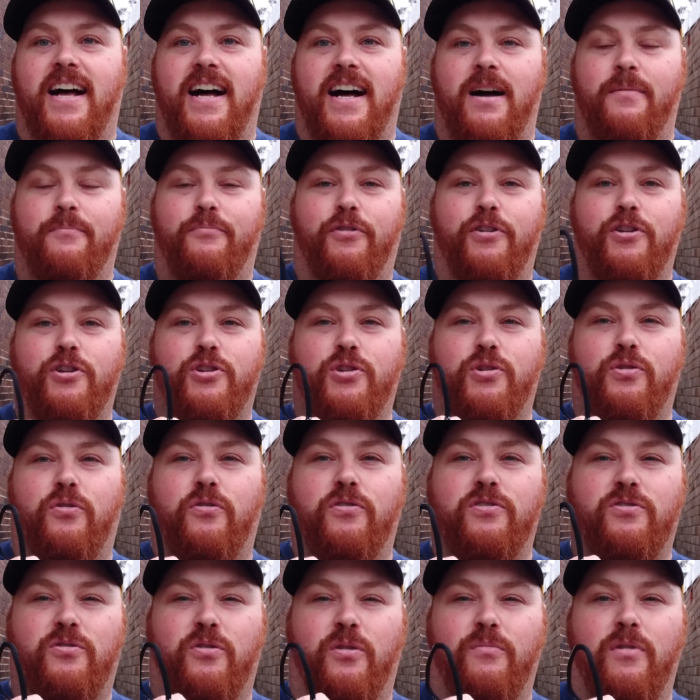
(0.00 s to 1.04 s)
I'm pretty
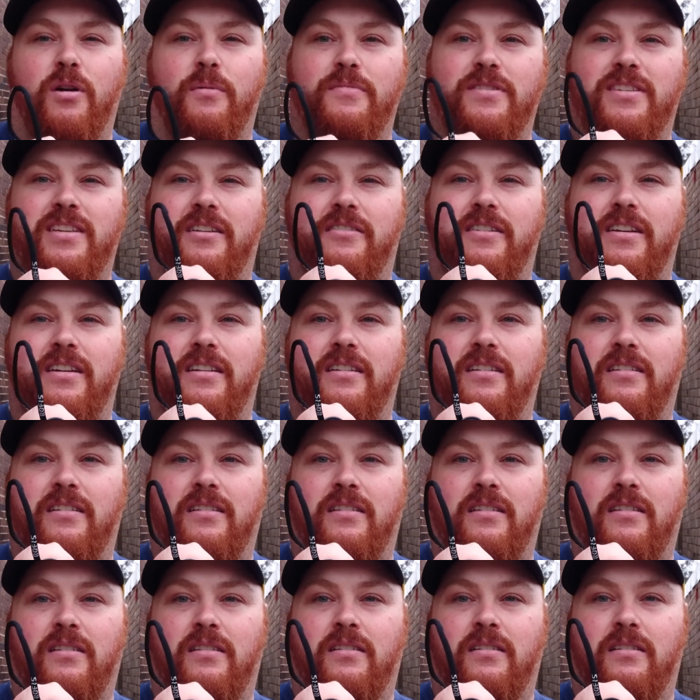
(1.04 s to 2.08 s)
sure it's got momentary,
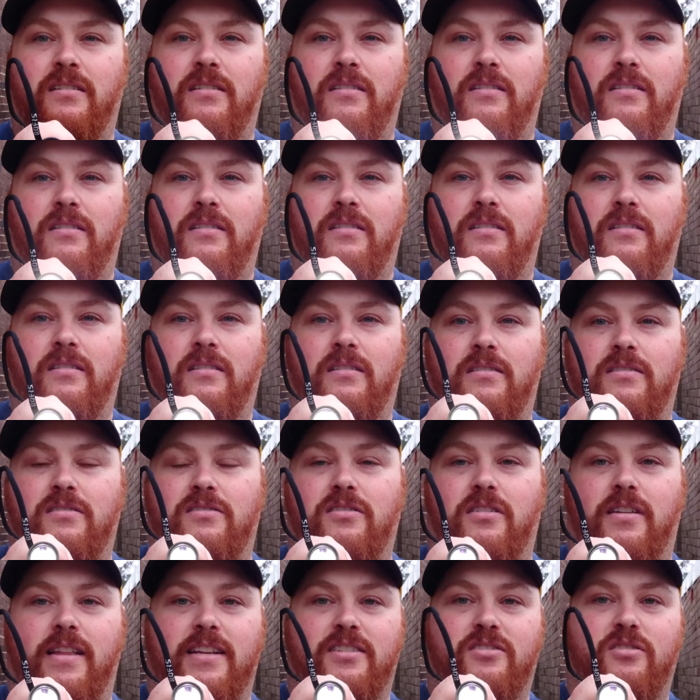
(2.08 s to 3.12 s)

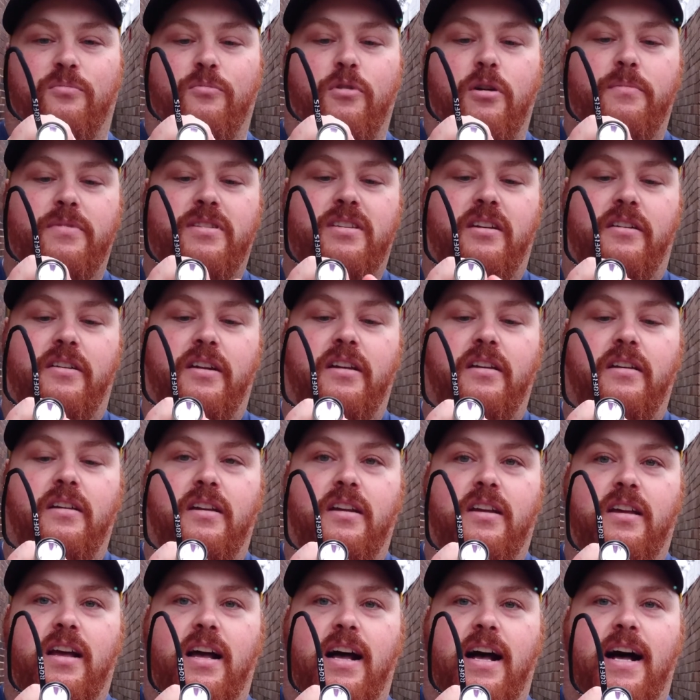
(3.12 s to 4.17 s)
so that's on momentary.
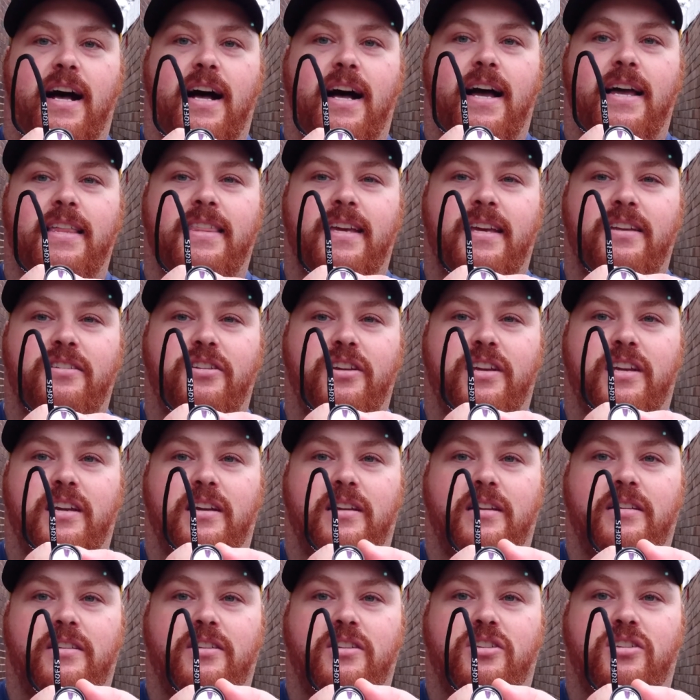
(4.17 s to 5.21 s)
then you
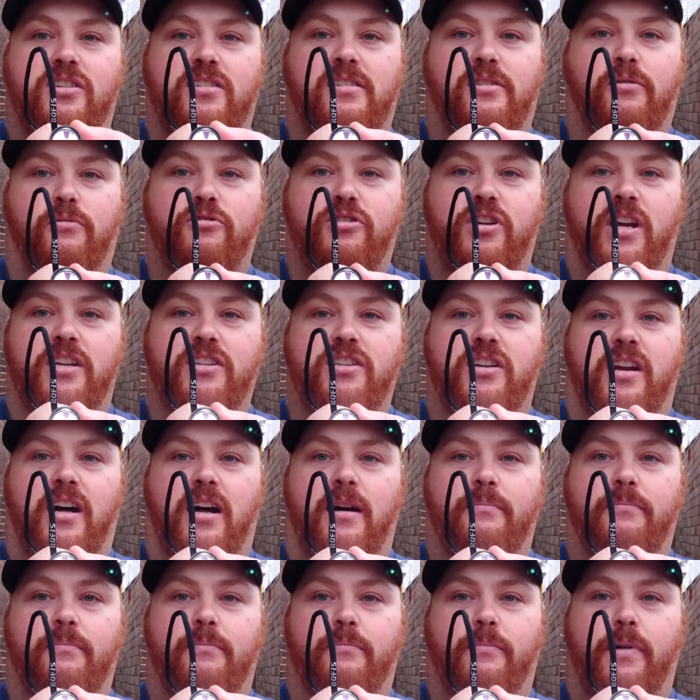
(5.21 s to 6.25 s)
can still change it
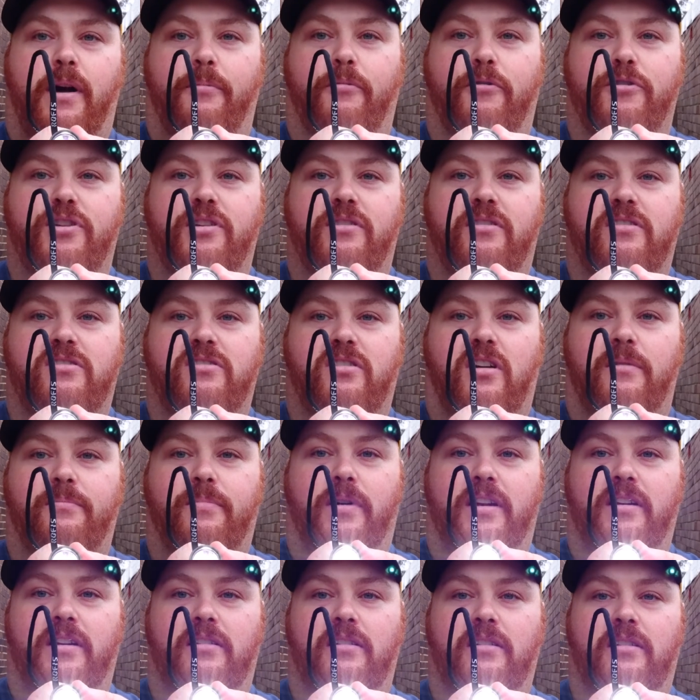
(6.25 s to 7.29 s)
up by pushing the side
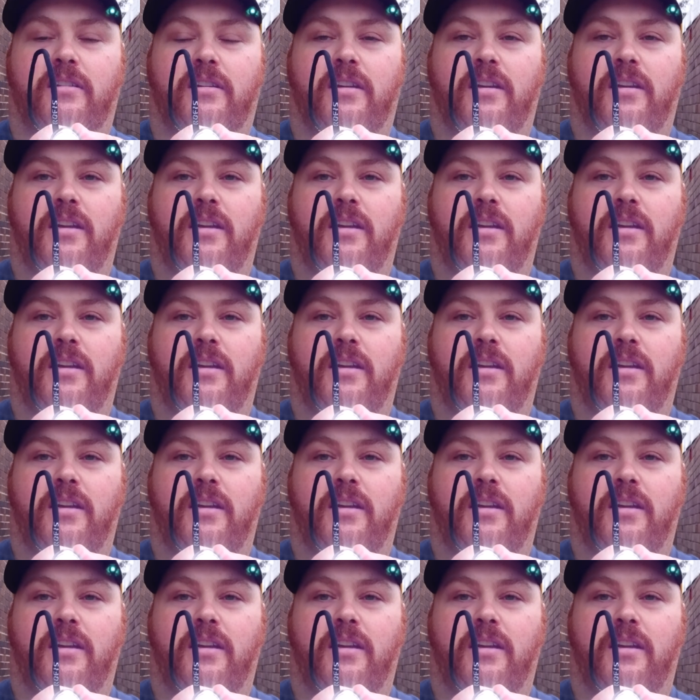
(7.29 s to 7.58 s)
button,